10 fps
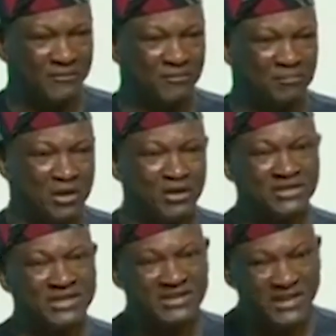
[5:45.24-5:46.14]
because
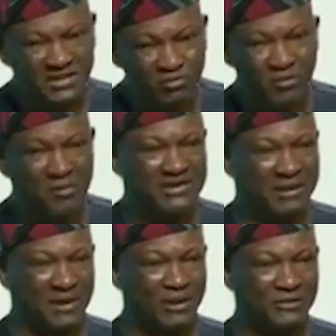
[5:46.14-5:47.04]
there's less movement
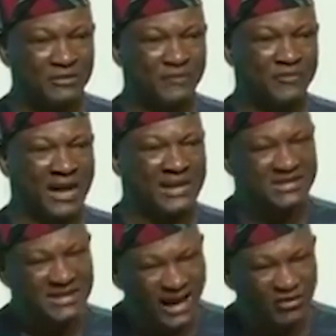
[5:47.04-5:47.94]
about. And it's
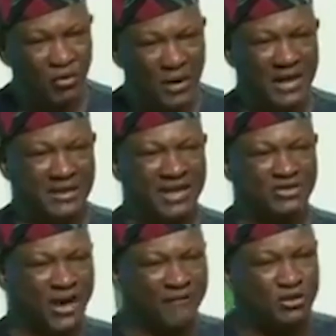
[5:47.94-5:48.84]
in that way that
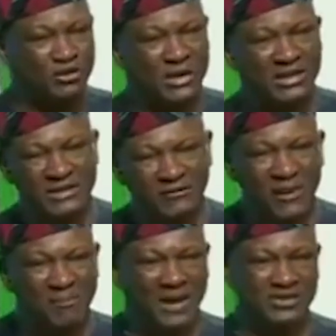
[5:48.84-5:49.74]
you have to look at the
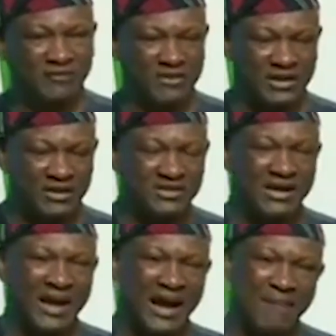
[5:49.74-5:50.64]
different parts of Lagos
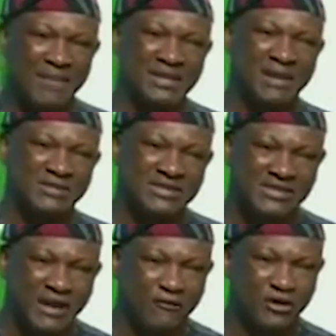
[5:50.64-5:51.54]
and make them
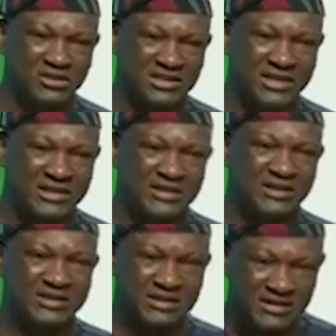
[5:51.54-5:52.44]
self-containing,
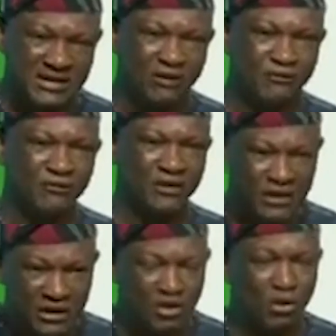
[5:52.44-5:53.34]

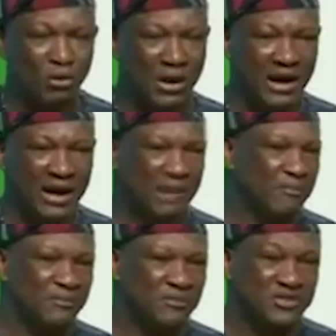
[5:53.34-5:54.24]

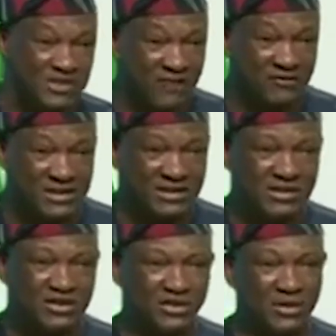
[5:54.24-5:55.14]
serving,
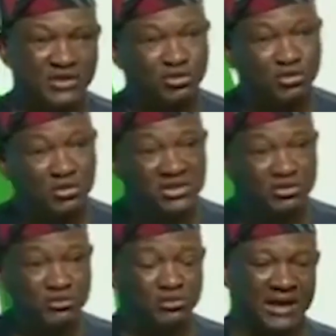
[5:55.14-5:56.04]
so that you don't need to
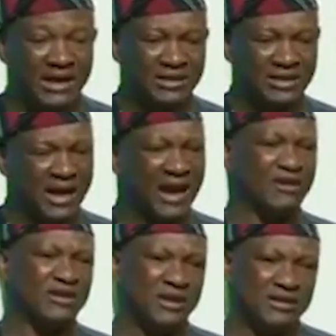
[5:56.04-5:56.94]
do that. And
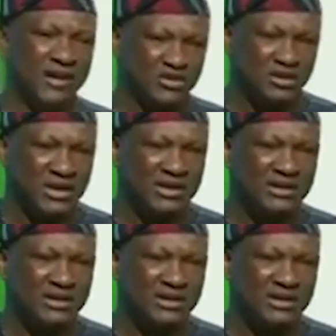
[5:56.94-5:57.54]
naturally,